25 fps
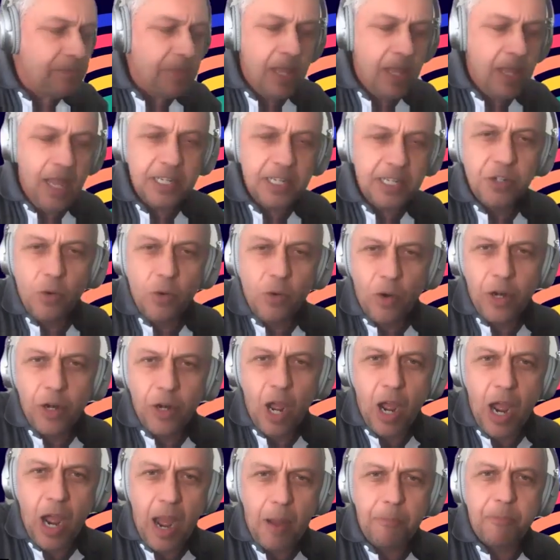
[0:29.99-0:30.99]
As you all know,
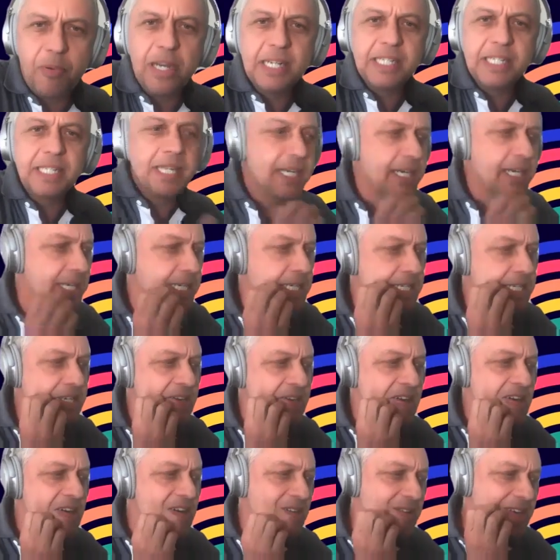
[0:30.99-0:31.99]
our president
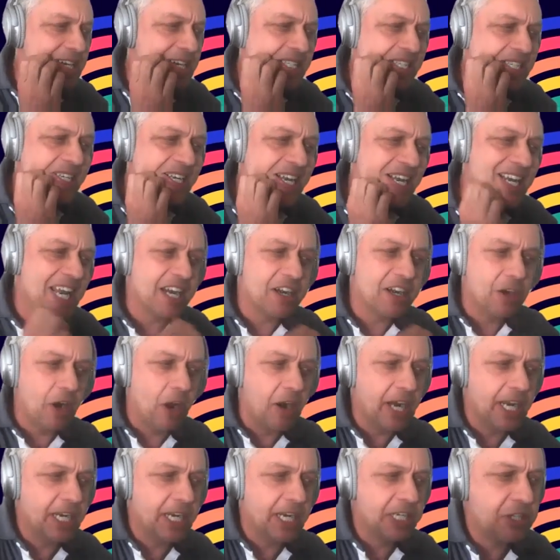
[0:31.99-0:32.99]
recently
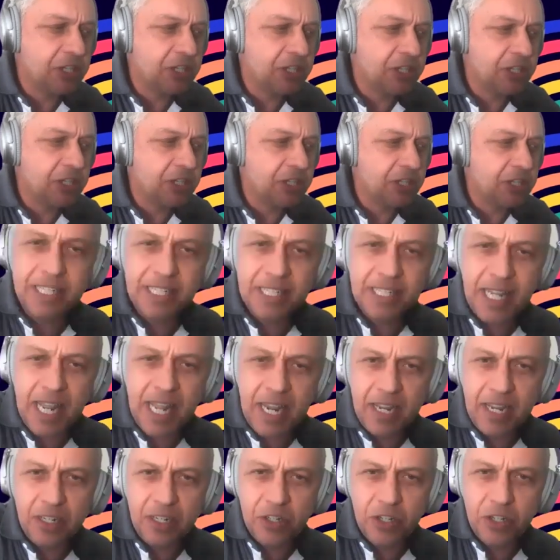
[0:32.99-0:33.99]
acknowledged that
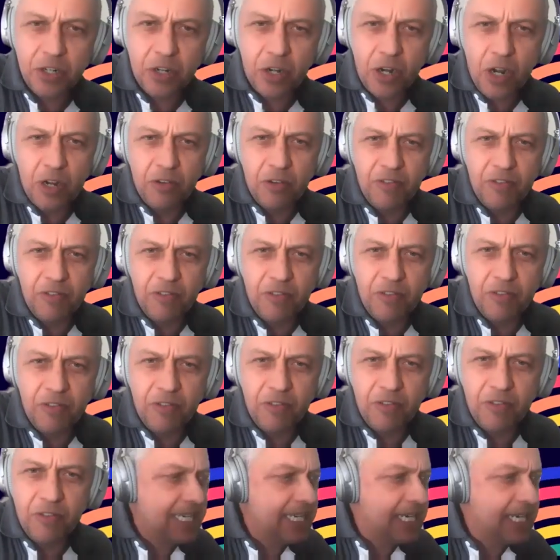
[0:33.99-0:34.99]
second to
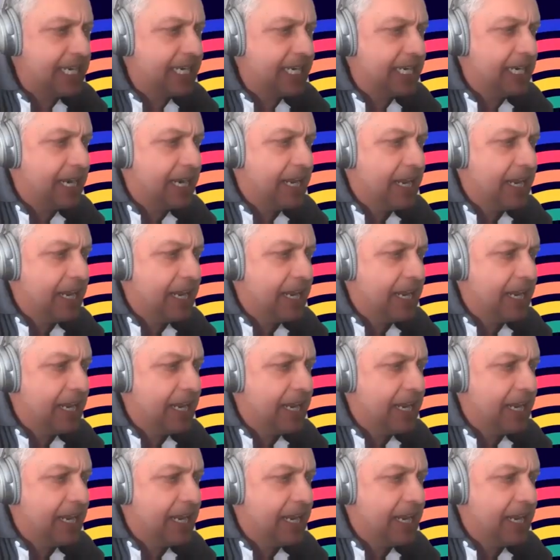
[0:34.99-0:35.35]
COVID-19,